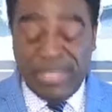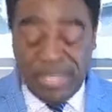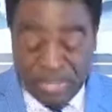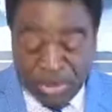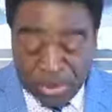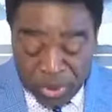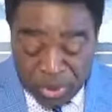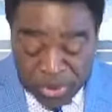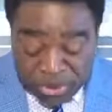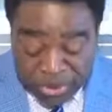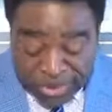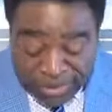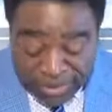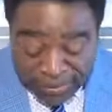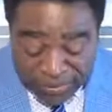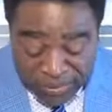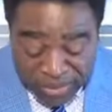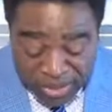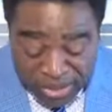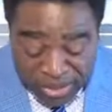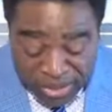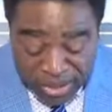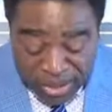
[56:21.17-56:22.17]
John
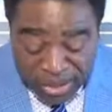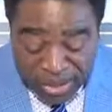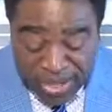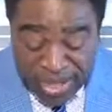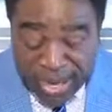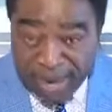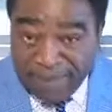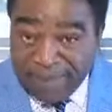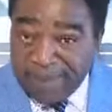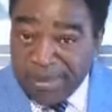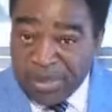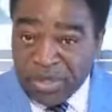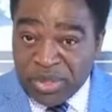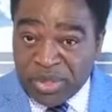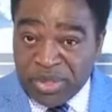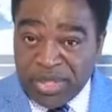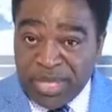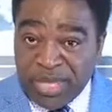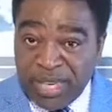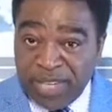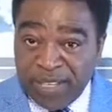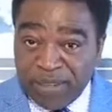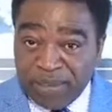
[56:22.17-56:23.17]
17 and verse
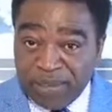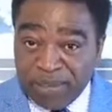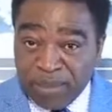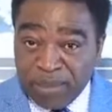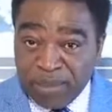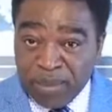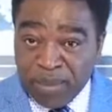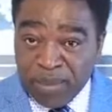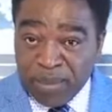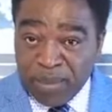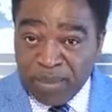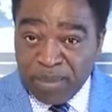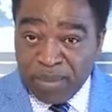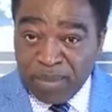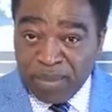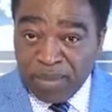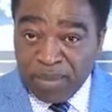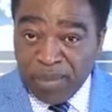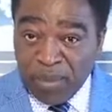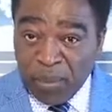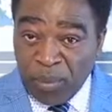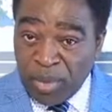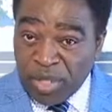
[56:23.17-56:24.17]
10.
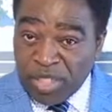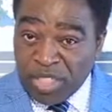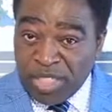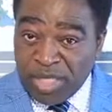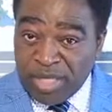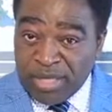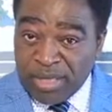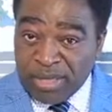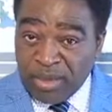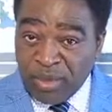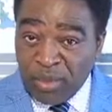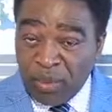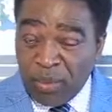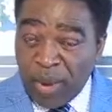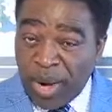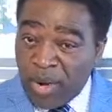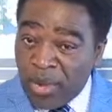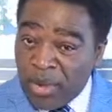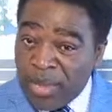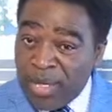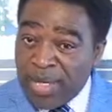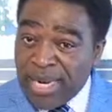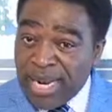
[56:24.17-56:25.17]
Watch it.
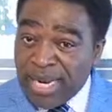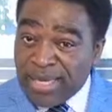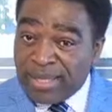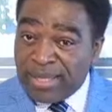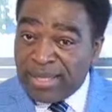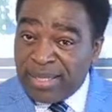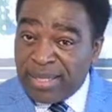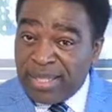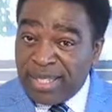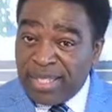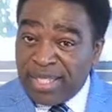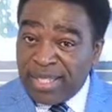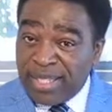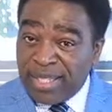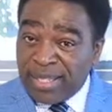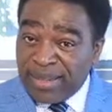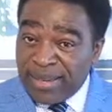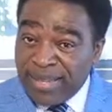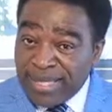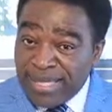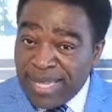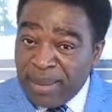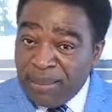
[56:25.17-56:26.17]
We're looking at
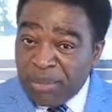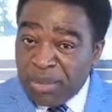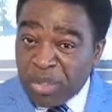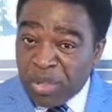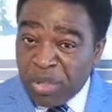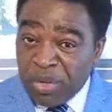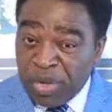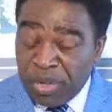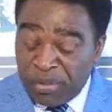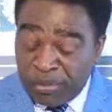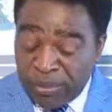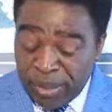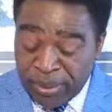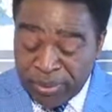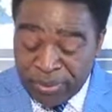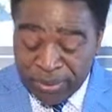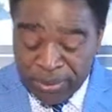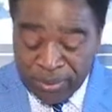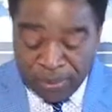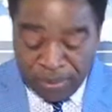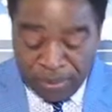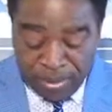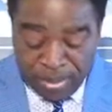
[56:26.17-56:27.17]
redemption
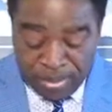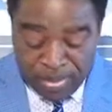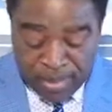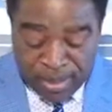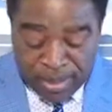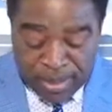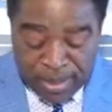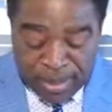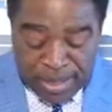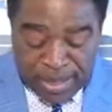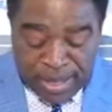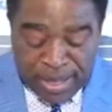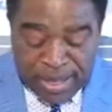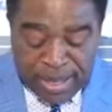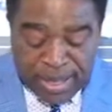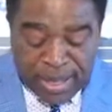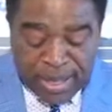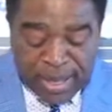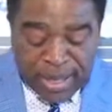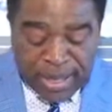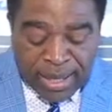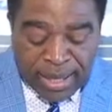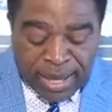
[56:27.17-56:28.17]
revealed.
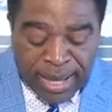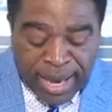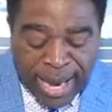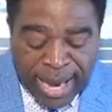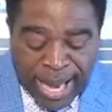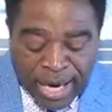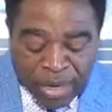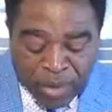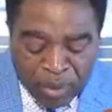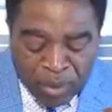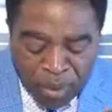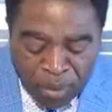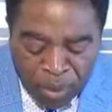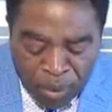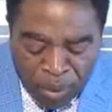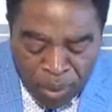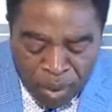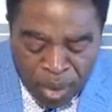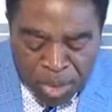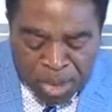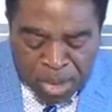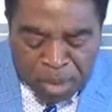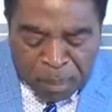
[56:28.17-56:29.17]
And
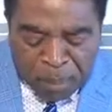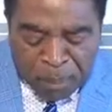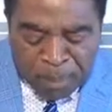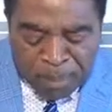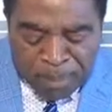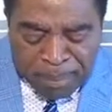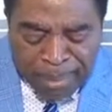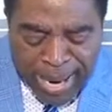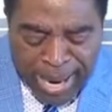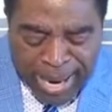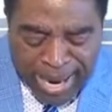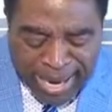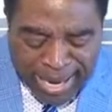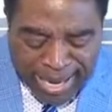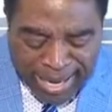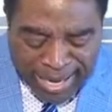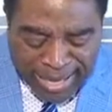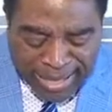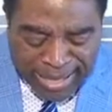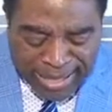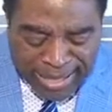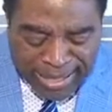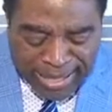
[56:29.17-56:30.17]
all
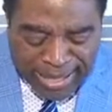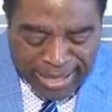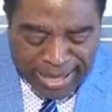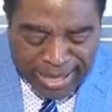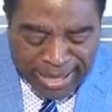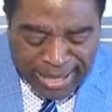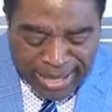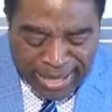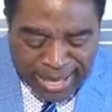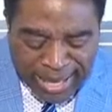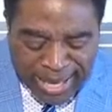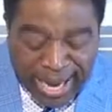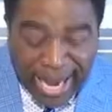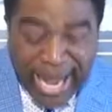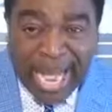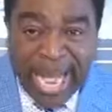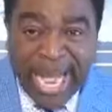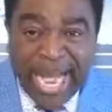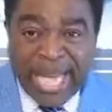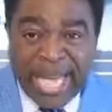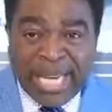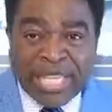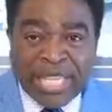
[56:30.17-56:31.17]
mine
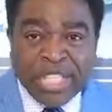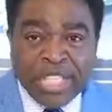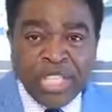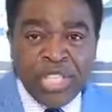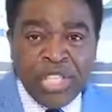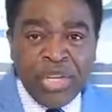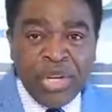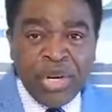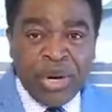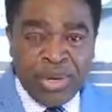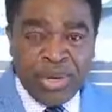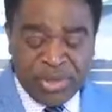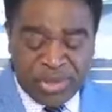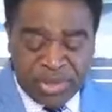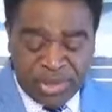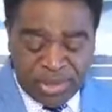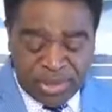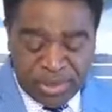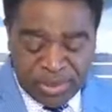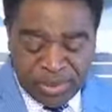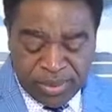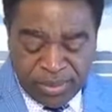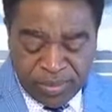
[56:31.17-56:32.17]
are
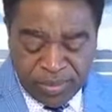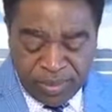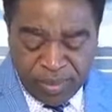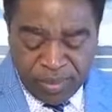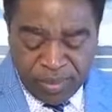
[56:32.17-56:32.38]
yours.